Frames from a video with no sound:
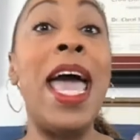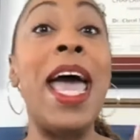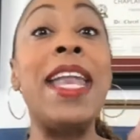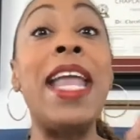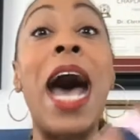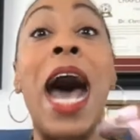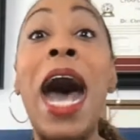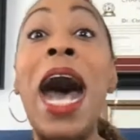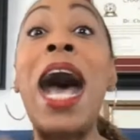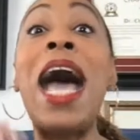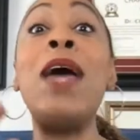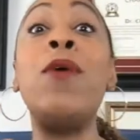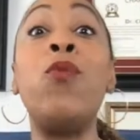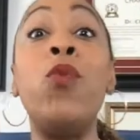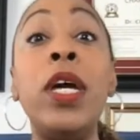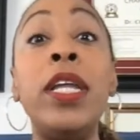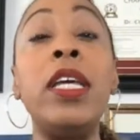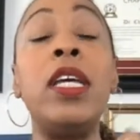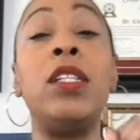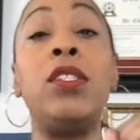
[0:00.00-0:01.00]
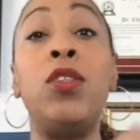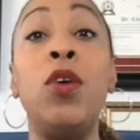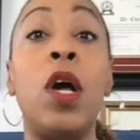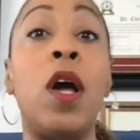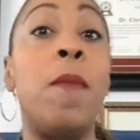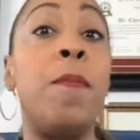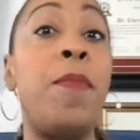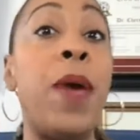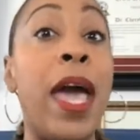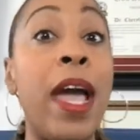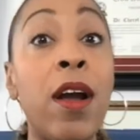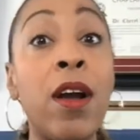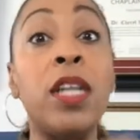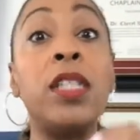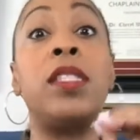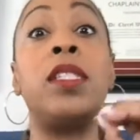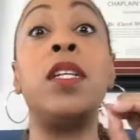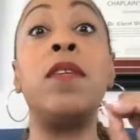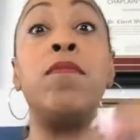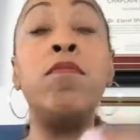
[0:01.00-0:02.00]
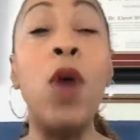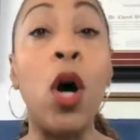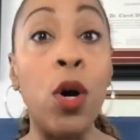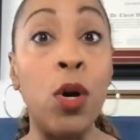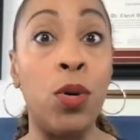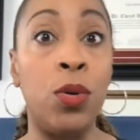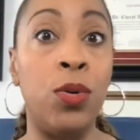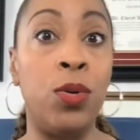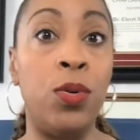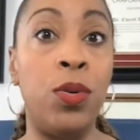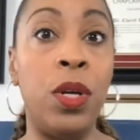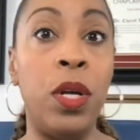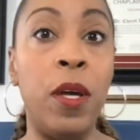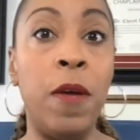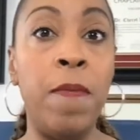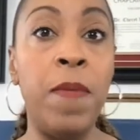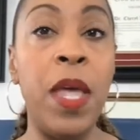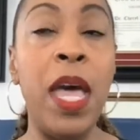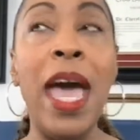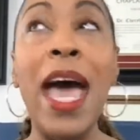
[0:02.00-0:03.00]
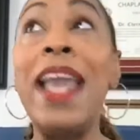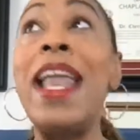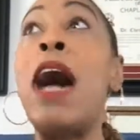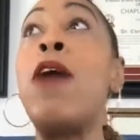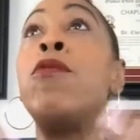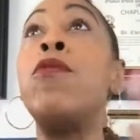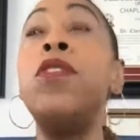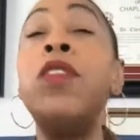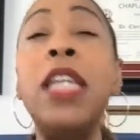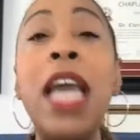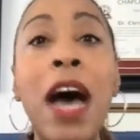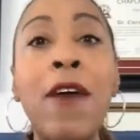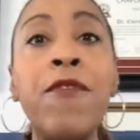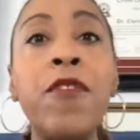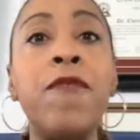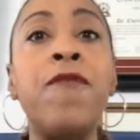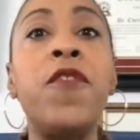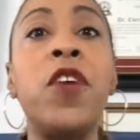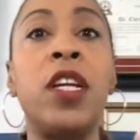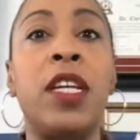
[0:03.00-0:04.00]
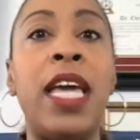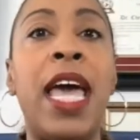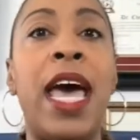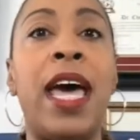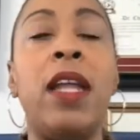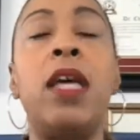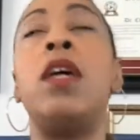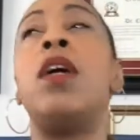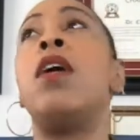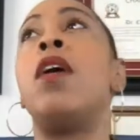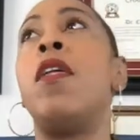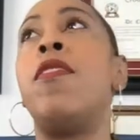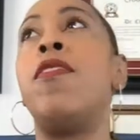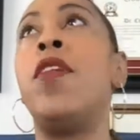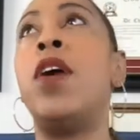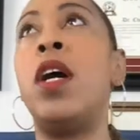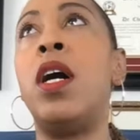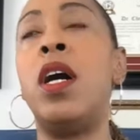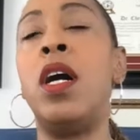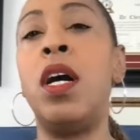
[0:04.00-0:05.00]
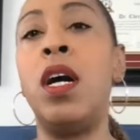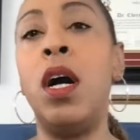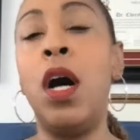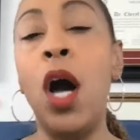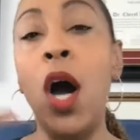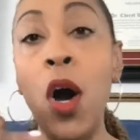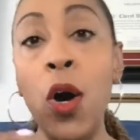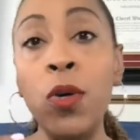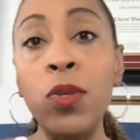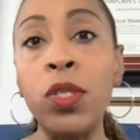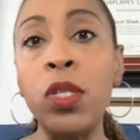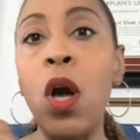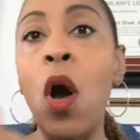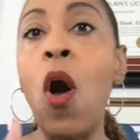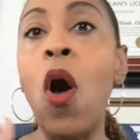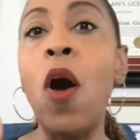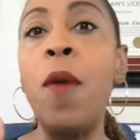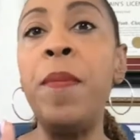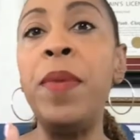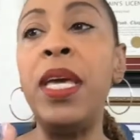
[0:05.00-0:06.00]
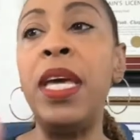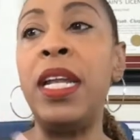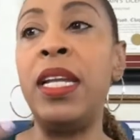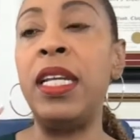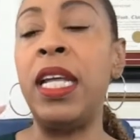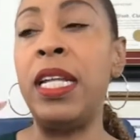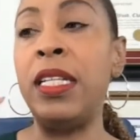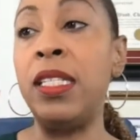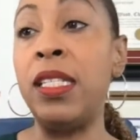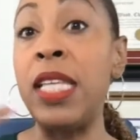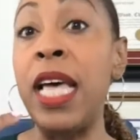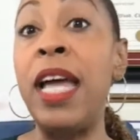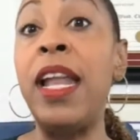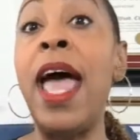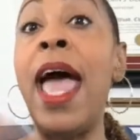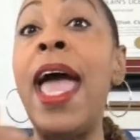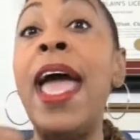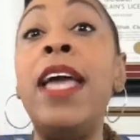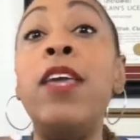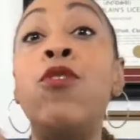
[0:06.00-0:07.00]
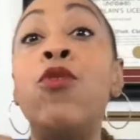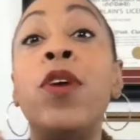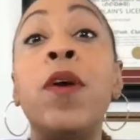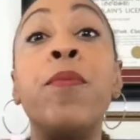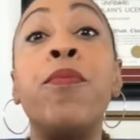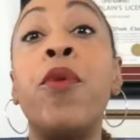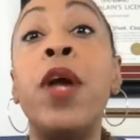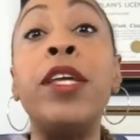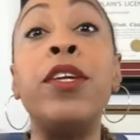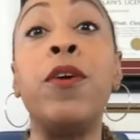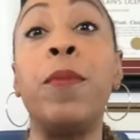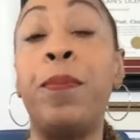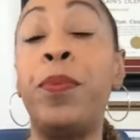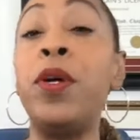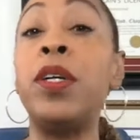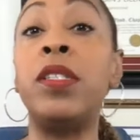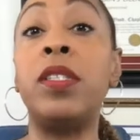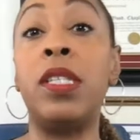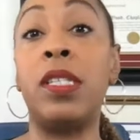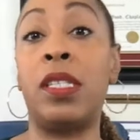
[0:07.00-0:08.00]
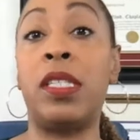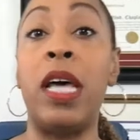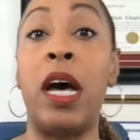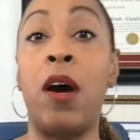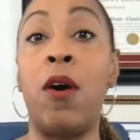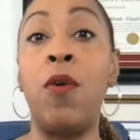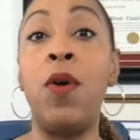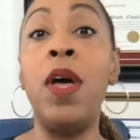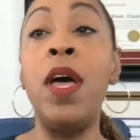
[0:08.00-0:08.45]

And I went into comparison mode. And I'll never forget, the host called me and said, hey, you can bring your books to sell.